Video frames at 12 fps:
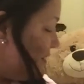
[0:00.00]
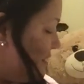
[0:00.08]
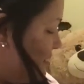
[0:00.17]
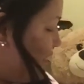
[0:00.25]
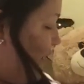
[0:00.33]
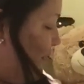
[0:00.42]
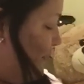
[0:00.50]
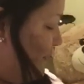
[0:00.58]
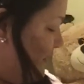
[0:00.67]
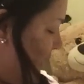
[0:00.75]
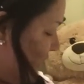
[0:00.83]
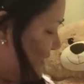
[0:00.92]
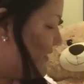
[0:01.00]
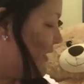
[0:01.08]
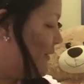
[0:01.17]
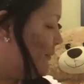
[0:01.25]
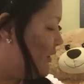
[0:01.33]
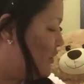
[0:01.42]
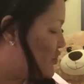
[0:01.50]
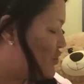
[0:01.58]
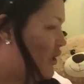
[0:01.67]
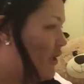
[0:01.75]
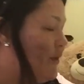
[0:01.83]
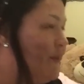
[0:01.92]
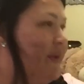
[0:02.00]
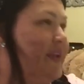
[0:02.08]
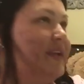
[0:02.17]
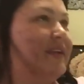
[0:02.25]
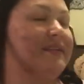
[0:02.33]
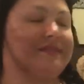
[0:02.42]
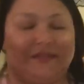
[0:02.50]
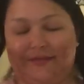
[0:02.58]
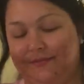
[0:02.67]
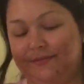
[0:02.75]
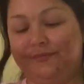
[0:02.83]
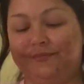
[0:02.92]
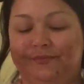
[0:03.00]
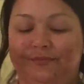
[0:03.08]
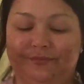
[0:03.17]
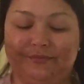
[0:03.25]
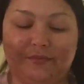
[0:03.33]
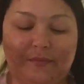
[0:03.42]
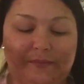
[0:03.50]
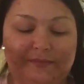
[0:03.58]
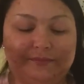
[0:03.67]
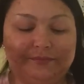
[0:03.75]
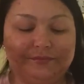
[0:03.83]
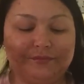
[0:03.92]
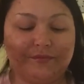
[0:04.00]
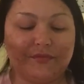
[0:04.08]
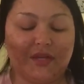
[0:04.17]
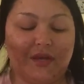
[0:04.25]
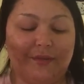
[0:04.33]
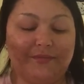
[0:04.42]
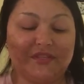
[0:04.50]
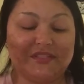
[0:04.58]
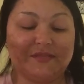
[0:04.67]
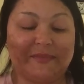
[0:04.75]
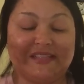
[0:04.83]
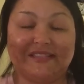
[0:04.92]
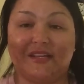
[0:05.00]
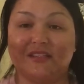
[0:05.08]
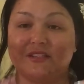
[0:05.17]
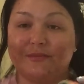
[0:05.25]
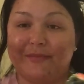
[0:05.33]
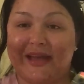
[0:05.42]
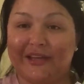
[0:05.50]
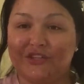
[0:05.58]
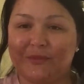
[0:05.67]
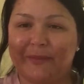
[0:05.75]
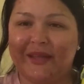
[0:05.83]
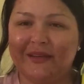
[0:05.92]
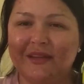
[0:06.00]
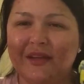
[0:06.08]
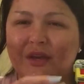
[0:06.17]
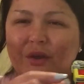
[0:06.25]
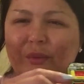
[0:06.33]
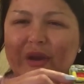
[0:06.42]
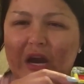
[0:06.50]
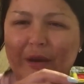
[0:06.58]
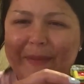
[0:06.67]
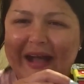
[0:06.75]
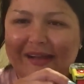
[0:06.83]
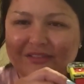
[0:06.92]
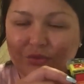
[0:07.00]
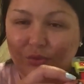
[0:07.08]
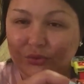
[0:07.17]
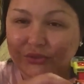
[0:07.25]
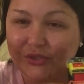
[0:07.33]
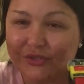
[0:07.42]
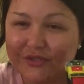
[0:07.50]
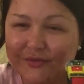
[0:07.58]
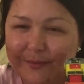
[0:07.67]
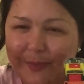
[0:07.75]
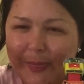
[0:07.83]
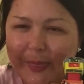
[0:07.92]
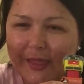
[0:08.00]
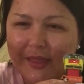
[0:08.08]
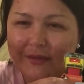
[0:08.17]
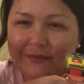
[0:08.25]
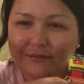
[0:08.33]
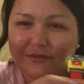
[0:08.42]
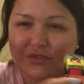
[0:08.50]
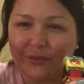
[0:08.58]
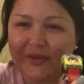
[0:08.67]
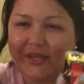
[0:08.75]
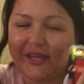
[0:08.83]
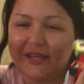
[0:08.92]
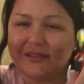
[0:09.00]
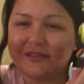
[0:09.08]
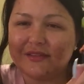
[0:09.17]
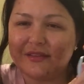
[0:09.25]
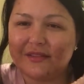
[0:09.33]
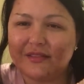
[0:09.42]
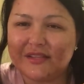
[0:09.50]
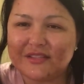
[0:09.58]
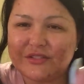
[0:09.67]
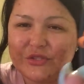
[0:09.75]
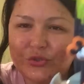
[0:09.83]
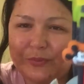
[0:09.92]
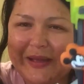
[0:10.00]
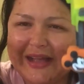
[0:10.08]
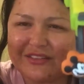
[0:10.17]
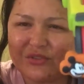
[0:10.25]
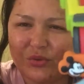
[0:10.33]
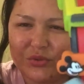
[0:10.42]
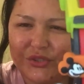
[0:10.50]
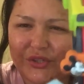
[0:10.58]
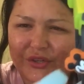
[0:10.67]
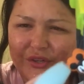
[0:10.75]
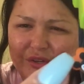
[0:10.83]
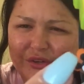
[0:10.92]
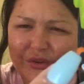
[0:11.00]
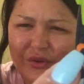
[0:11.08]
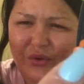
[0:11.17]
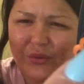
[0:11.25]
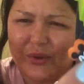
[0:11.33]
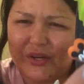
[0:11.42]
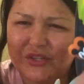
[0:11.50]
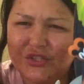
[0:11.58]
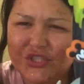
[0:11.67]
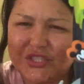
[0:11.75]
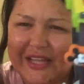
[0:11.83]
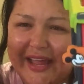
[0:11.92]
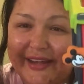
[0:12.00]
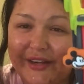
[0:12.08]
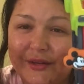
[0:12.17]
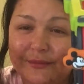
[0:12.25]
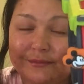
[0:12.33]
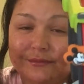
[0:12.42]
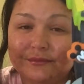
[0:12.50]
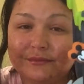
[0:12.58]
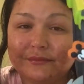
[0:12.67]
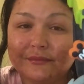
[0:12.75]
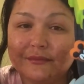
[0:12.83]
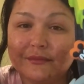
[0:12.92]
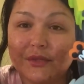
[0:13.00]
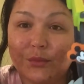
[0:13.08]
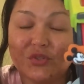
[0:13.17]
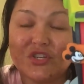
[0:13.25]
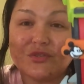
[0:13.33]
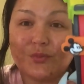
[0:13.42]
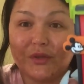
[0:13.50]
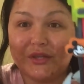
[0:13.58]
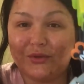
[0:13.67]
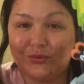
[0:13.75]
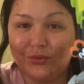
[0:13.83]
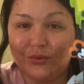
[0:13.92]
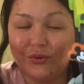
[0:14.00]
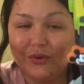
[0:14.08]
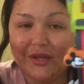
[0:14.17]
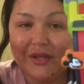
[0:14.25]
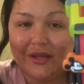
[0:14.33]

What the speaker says: So next thing I'm going to show is, this is my son's Magic Band. We are pass holders. So we get this new pass holder orange slider, which is really cool.